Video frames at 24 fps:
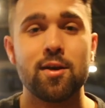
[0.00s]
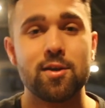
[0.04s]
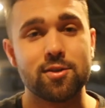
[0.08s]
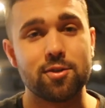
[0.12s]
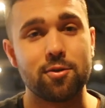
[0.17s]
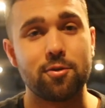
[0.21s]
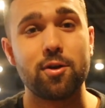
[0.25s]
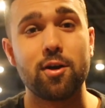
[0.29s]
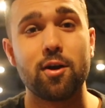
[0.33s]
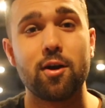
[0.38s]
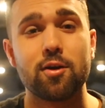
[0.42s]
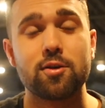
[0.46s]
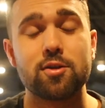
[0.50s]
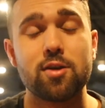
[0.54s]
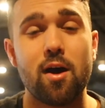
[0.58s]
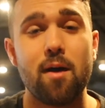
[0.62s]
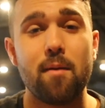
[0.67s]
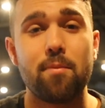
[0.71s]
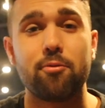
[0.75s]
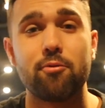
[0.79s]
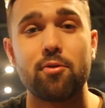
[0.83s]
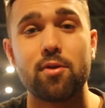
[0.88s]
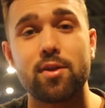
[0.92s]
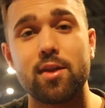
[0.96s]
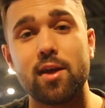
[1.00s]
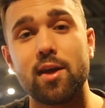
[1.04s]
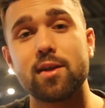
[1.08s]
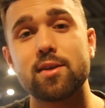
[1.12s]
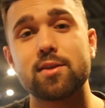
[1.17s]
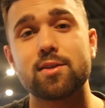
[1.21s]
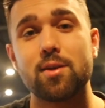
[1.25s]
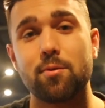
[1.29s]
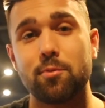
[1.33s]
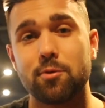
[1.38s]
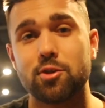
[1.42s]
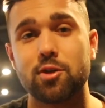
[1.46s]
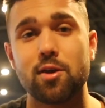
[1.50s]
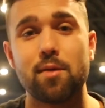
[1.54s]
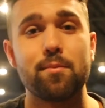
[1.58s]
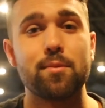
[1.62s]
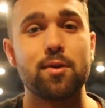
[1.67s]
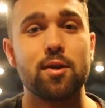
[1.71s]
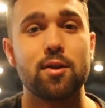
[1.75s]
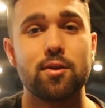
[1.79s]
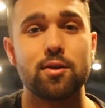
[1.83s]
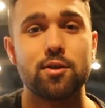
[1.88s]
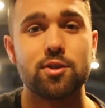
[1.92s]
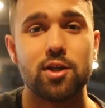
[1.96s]
So here are our top 3 things, and we'll jump
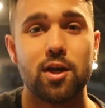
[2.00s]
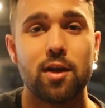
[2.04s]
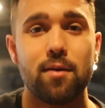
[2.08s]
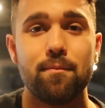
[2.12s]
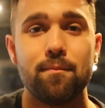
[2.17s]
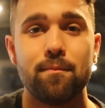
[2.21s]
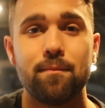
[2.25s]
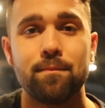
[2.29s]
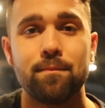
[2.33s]
into the gym.